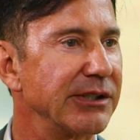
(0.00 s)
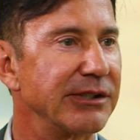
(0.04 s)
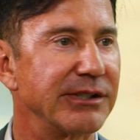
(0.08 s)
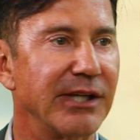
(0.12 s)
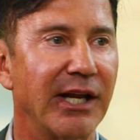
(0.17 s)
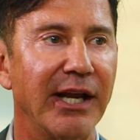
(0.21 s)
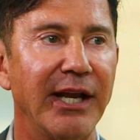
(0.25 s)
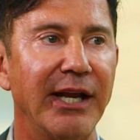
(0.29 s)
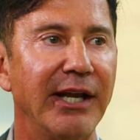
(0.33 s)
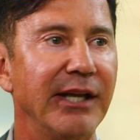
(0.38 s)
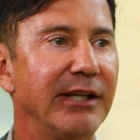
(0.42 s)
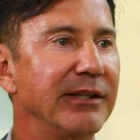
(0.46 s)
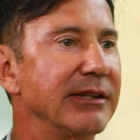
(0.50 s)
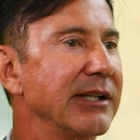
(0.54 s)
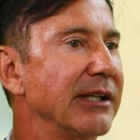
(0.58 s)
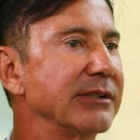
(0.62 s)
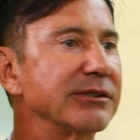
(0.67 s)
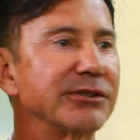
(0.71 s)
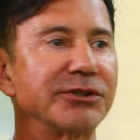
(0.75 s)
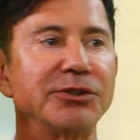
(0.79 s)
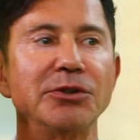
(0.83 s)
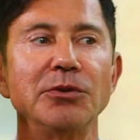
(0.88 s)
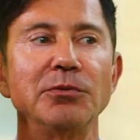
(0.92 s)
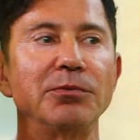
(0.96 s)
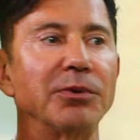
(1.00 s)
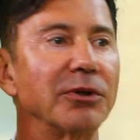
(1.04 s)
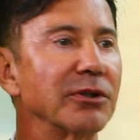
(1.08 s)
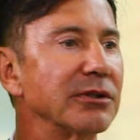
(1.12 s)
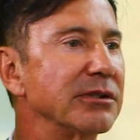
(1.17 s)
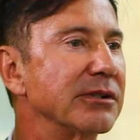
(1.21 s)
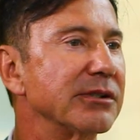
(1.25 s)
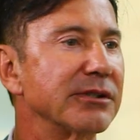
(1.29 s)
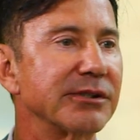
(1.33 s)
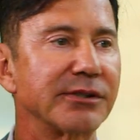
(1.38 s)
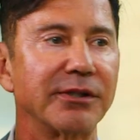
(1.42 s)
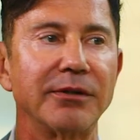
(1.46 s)
a day. That's too
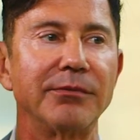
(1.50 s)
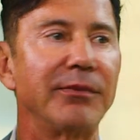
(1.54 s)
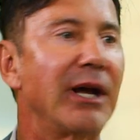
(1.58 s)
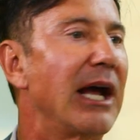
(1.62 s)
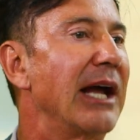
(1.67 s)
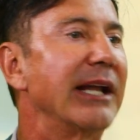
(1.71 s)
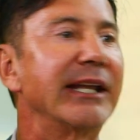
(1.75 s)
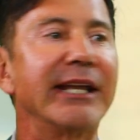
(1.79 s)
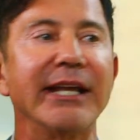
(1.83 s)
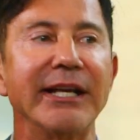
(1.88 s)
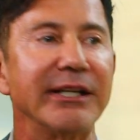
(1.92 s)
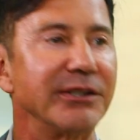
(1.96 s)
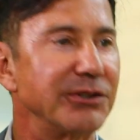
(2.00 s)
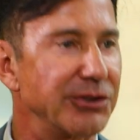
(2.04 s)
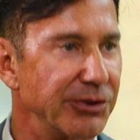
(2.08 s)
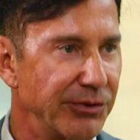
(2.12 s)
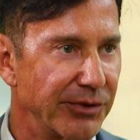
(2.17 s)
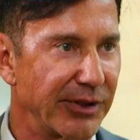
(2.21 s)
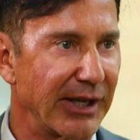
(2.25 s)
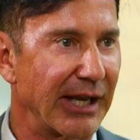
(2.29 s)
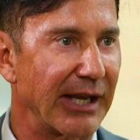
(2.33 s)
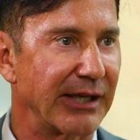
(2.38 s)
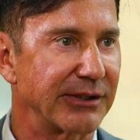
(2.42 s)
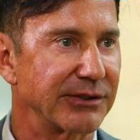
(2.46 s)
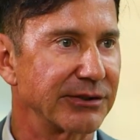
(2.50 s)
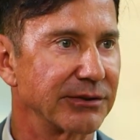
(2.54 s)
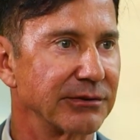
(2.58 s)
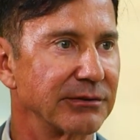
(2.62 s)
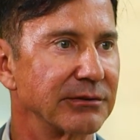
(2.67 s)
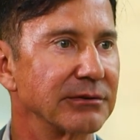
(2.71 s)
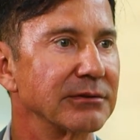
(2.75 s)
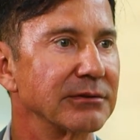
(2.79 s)
burdensome. I can't do that.